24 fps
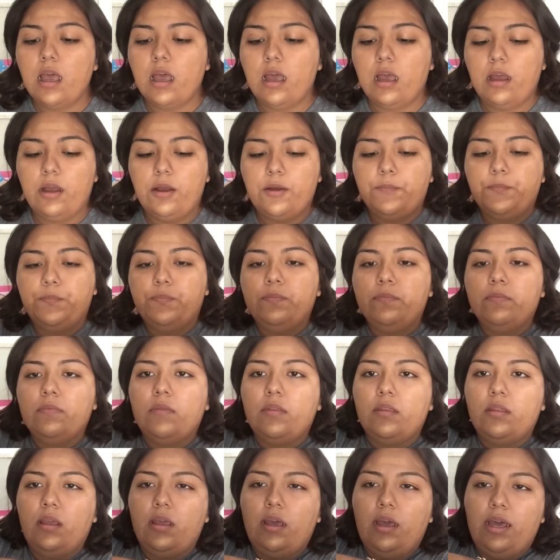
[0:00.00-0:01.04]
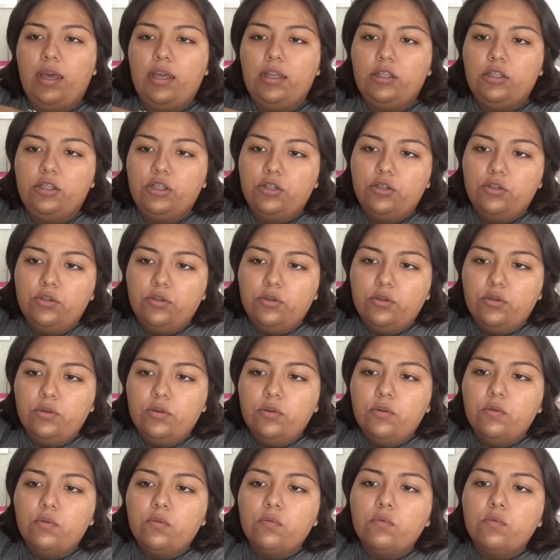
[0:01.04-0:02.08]
I
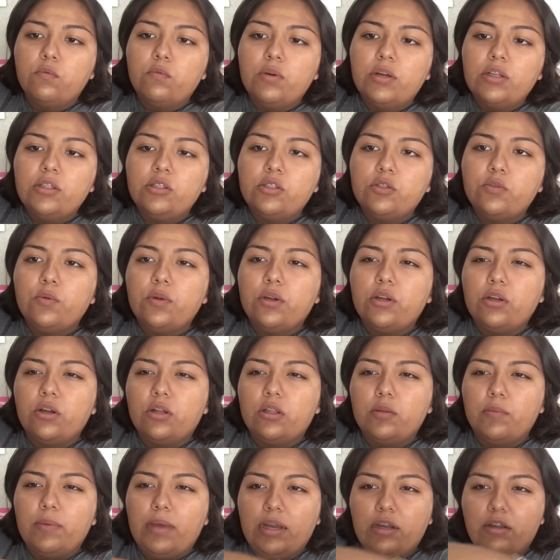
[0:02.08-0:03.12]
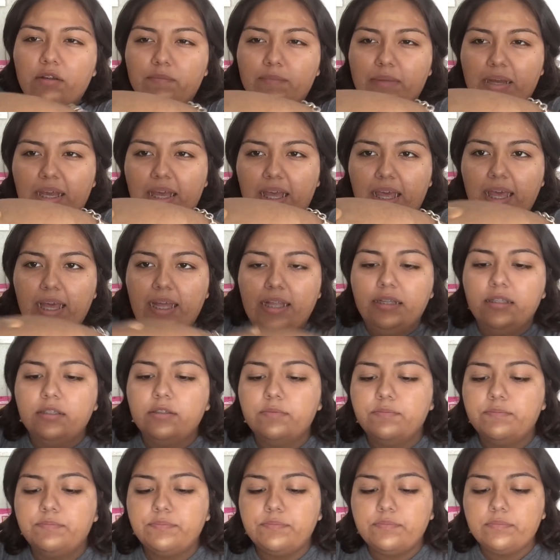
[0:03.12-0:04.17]
do 1 squirt on the back of my hand,
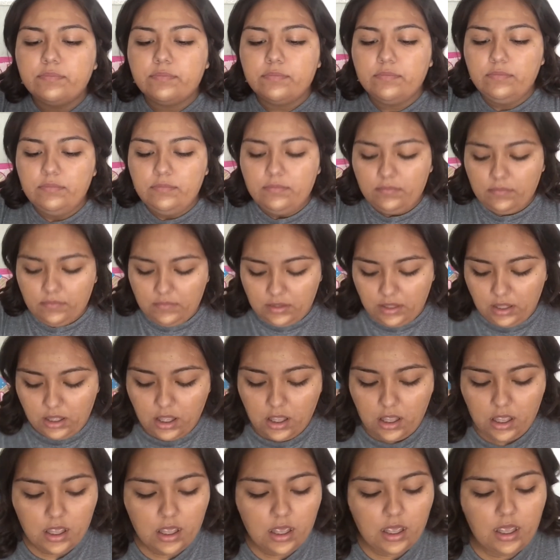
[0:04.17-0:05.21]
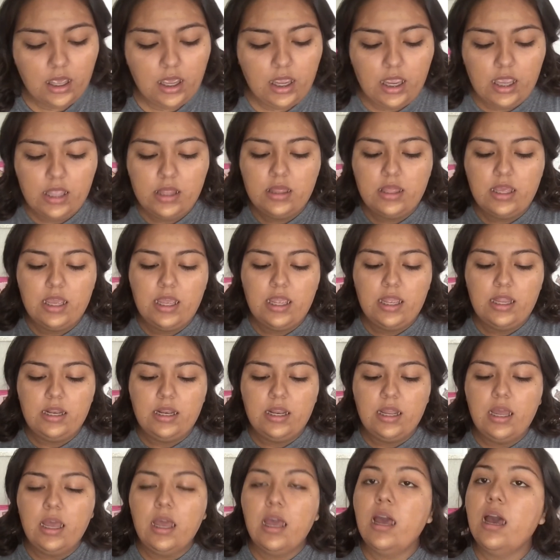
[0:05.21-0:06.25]
and
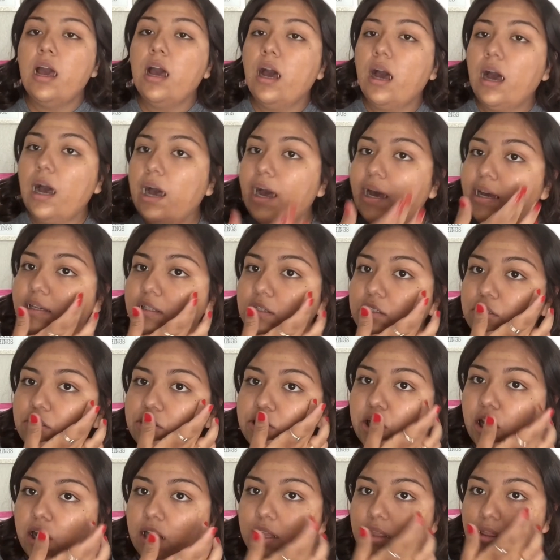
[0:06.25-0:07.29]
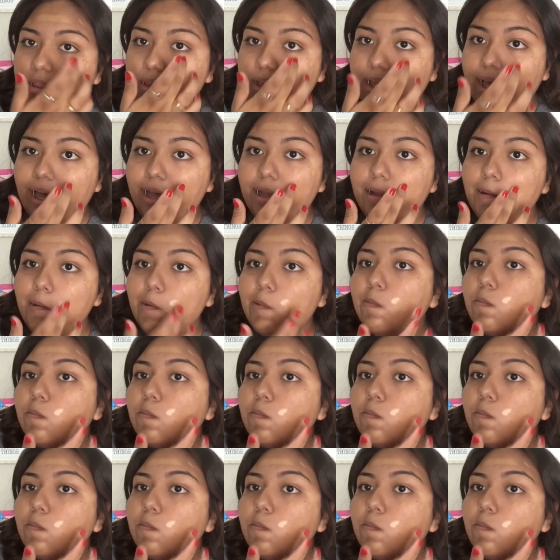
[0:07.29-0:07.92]
then I dot that